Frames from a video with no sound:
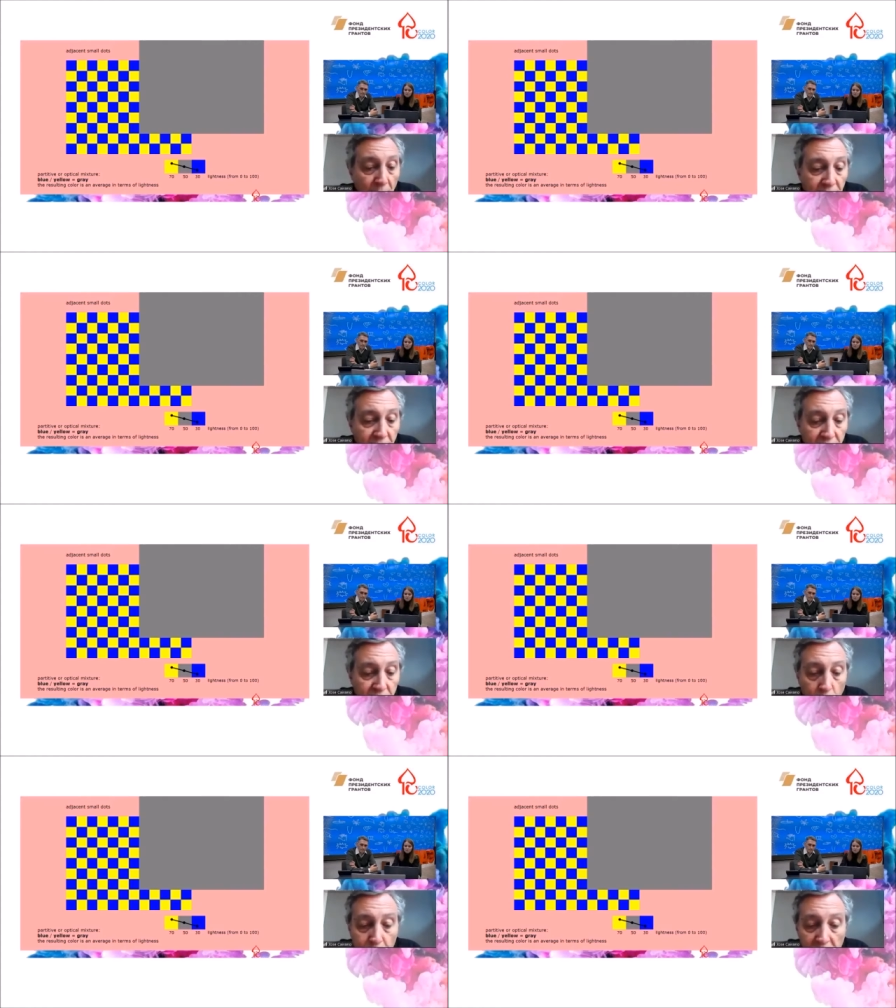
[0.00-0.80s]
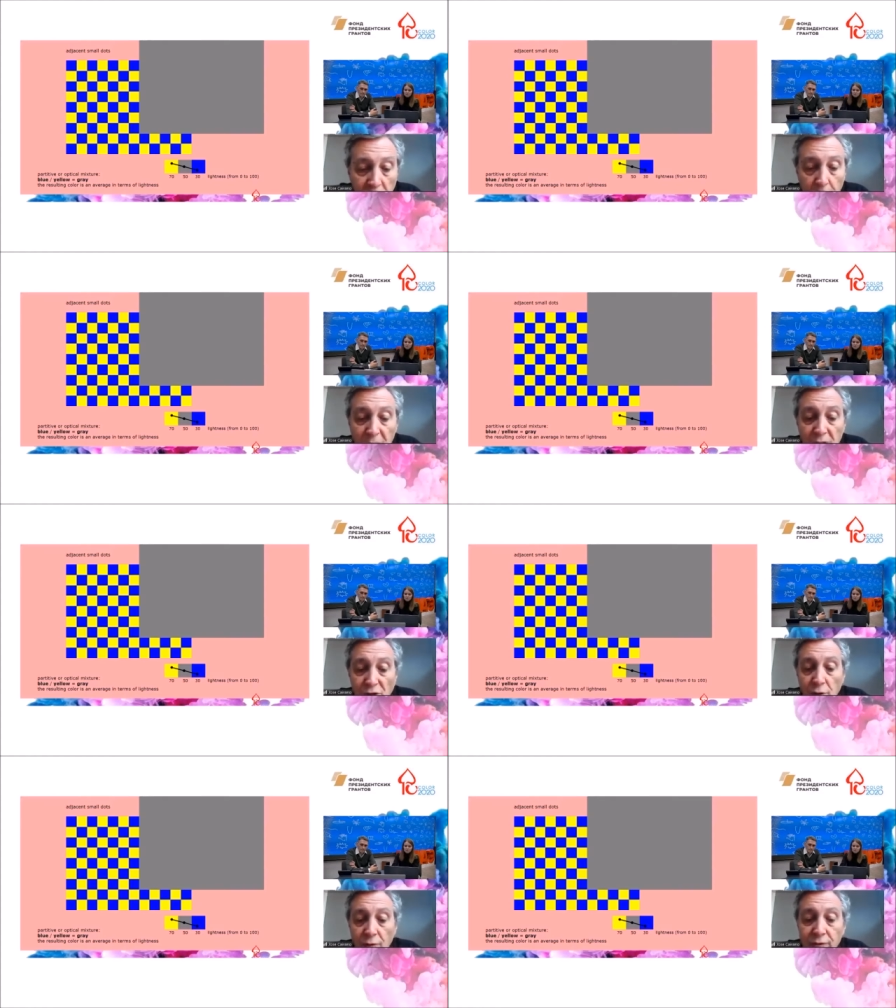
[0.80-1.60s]
this optical
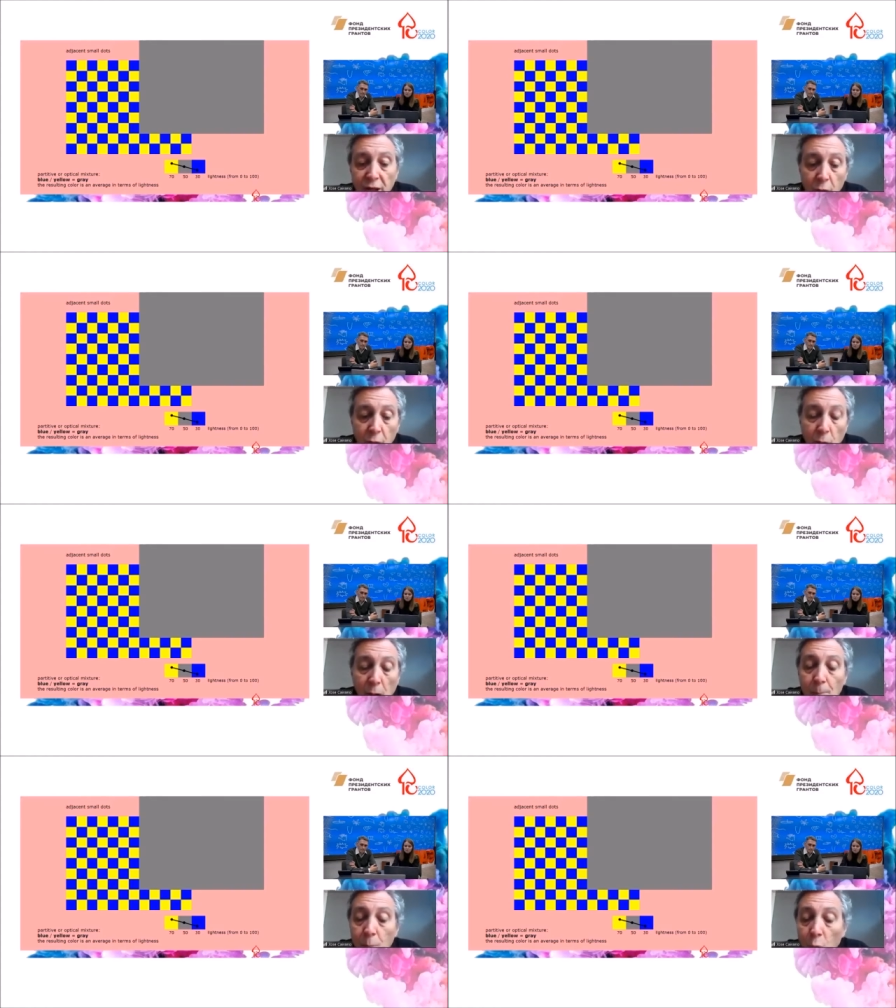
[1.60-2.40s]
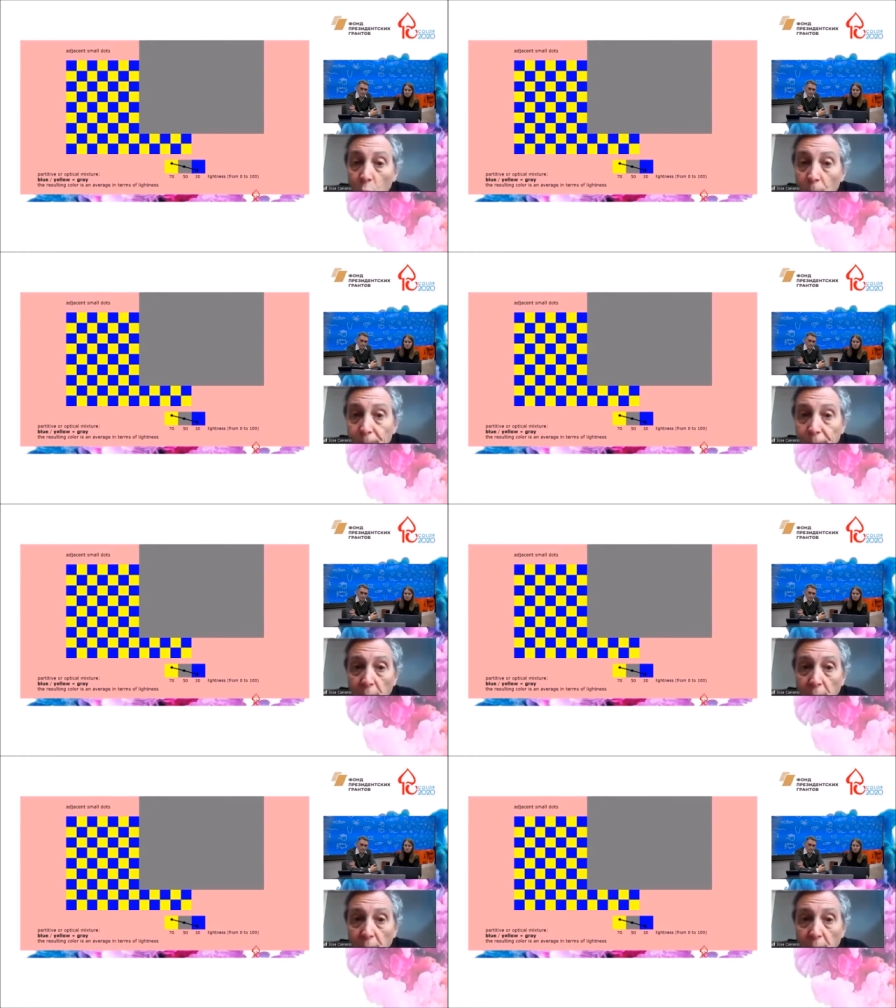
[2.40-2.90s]
mixture of yellow and blue